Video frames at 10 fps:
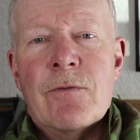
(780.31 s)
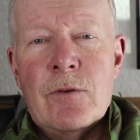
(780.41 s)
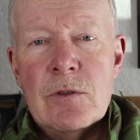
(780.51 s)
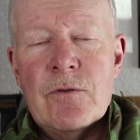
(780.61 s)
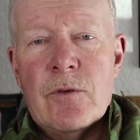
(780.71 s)
it for
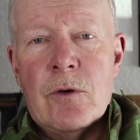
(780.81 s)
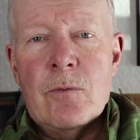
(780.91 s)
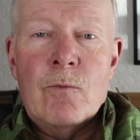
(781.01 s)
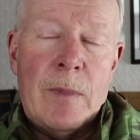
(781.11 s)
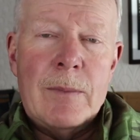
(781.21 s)
use
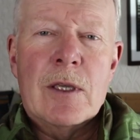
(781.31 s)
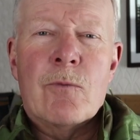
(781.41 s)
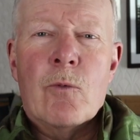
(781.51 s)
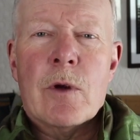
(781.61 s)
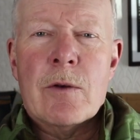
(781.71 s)
for maybe
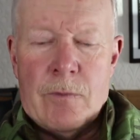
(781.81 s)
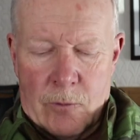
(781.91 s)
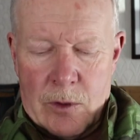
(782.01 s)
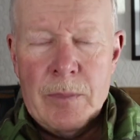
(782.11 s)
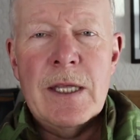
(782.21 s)
work
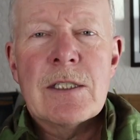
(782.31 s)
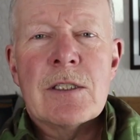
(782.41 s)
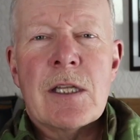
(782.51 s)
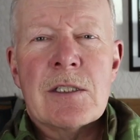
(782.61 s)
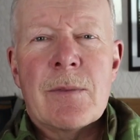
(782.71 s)
workplaces
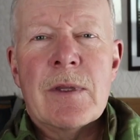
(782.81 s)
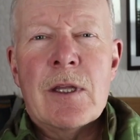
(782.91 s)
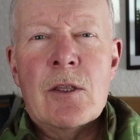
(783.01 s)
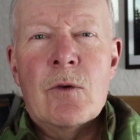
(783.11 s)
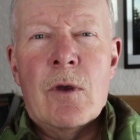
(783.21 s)
that's something
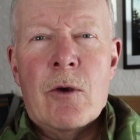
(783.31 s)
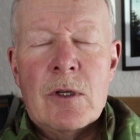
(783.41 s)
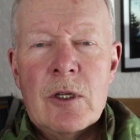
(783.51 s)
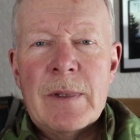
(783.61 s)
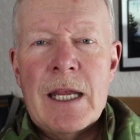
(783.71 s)
that you are a
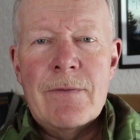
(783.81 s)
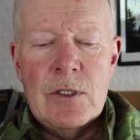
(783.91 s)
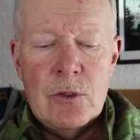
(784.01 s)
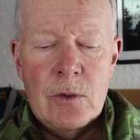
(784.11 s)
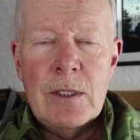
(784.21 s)
little bit heavy
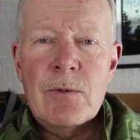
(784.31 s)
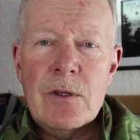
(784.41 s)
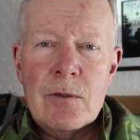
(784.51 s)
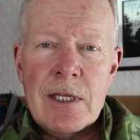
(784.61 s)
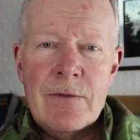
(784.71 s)
duty with
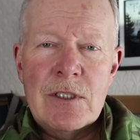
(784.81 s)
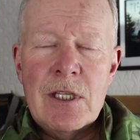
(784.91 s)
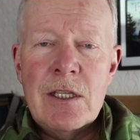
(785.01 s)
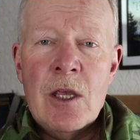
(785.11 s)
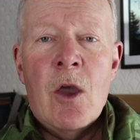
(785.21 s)
those heavy
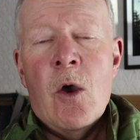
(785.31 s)
teeth.